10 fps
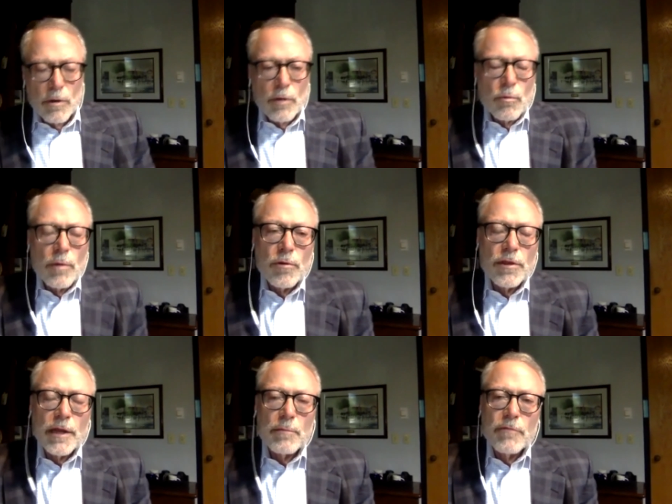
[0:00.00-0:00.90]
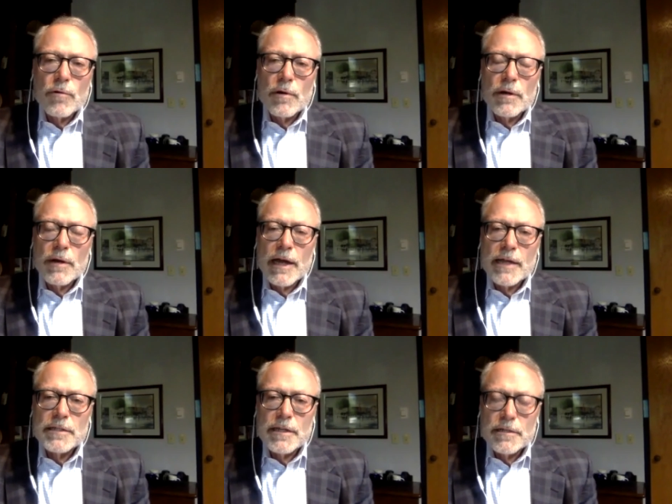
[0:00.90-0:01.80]
One more thing before I
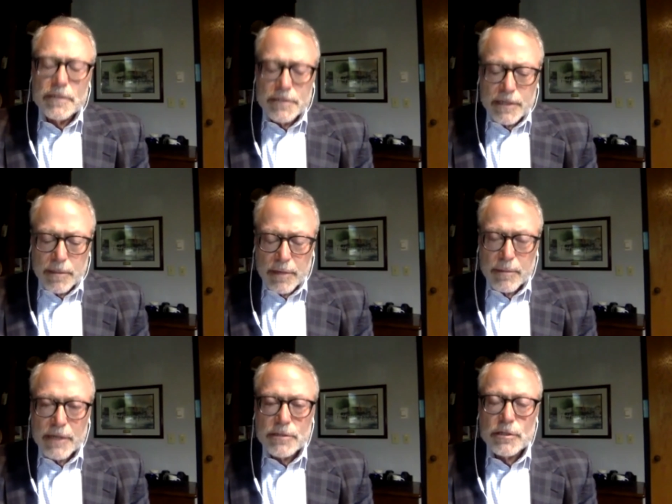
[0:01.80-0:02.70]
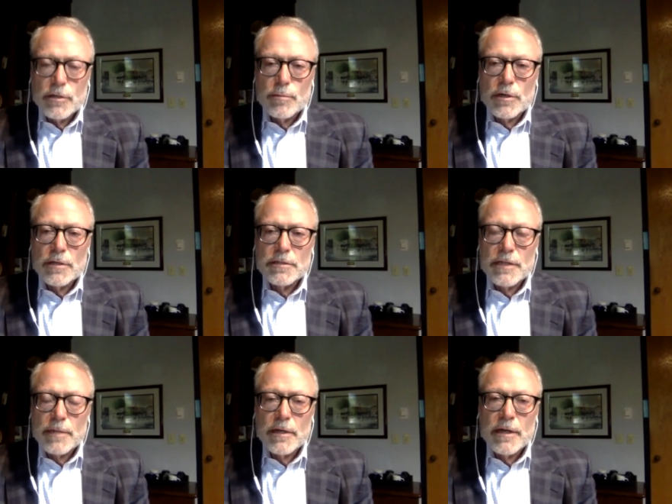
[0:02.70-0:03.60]
ask you to share a bit about your new book,
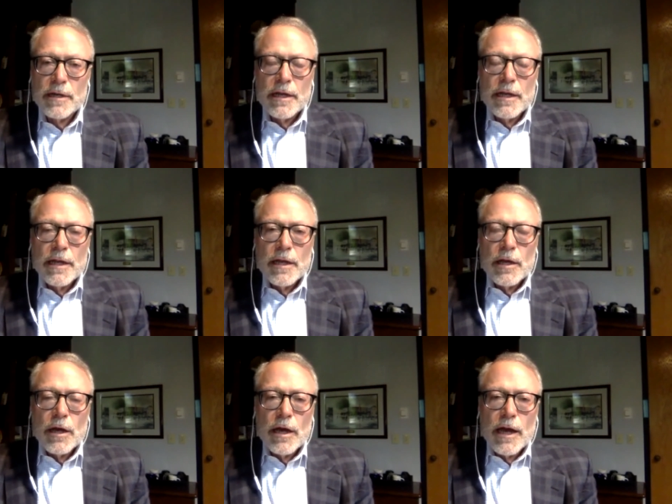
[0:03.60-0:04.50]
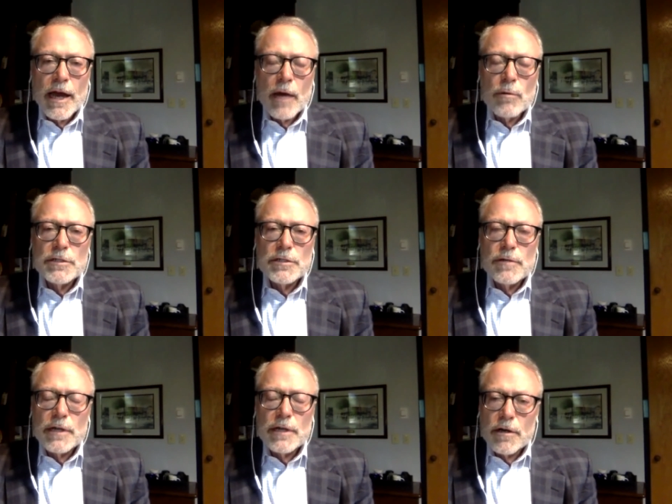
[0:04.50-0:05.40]
Stedman. How would you
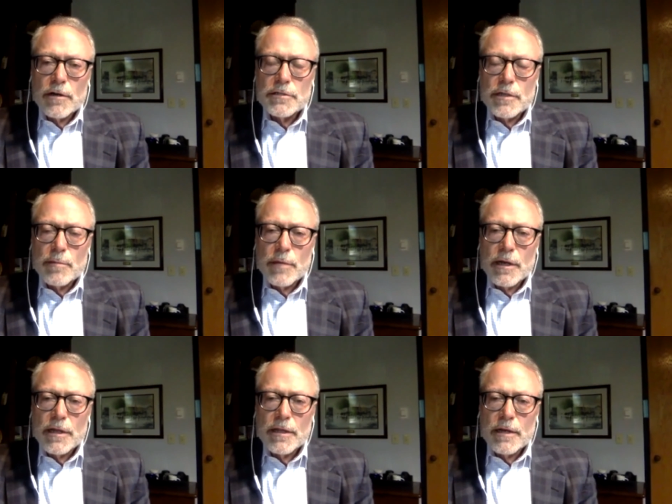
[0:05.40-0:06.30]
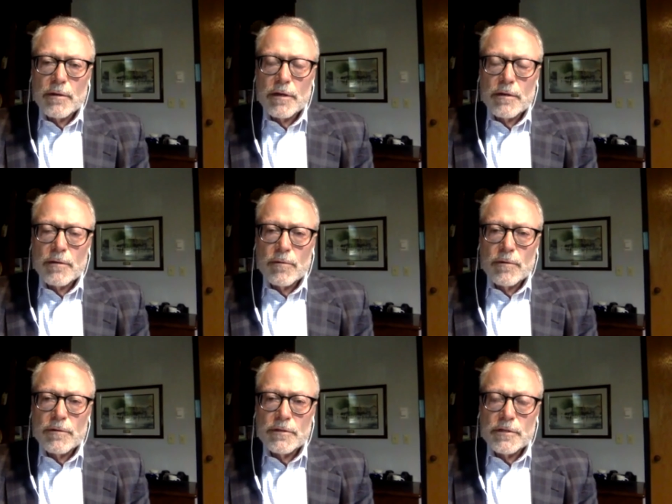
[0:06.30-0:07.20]
encourage somebody that
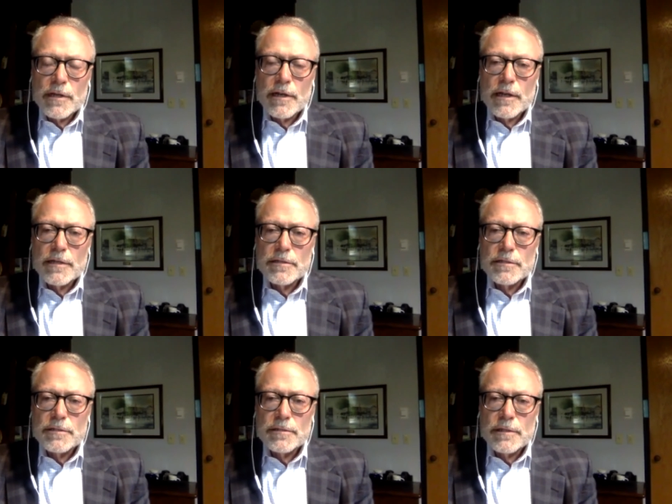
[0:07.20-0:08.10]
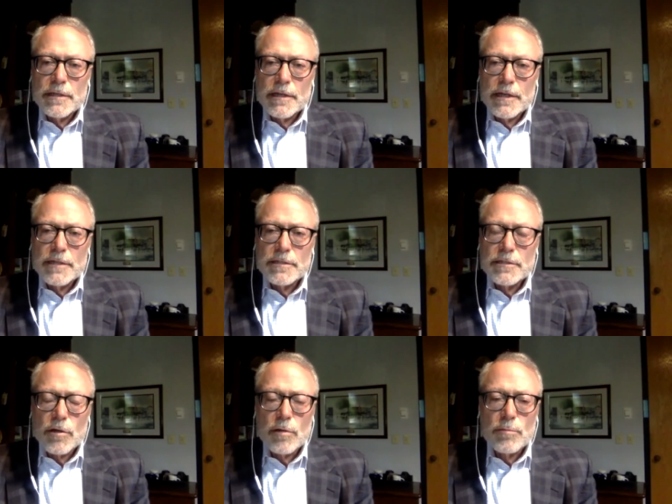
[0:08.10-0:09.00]
suddenly is, as the
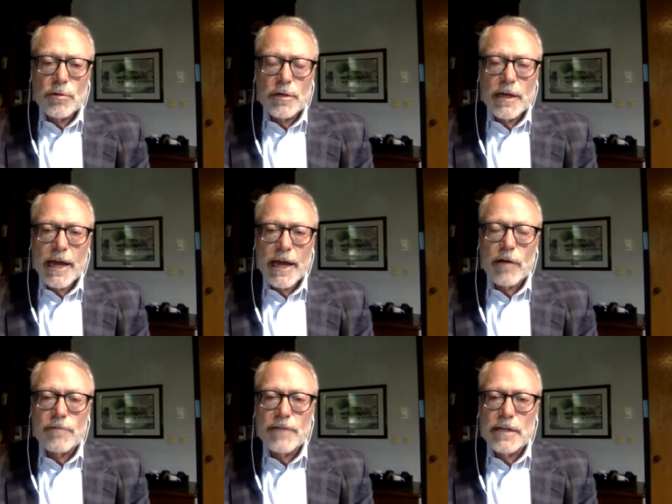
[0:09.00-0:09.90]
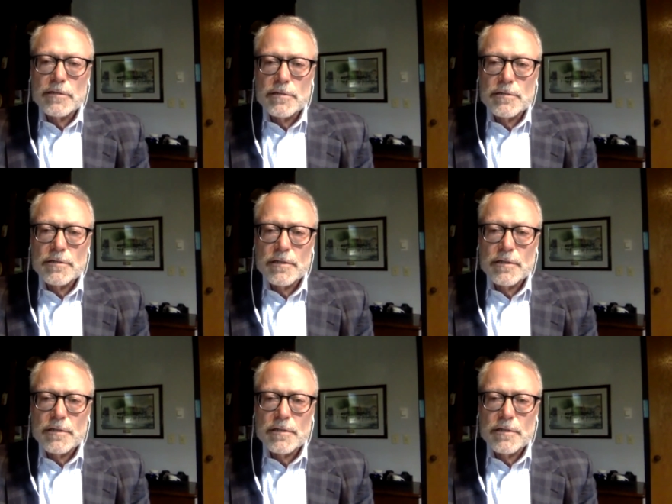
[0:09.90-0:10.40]
song put it, out of aces?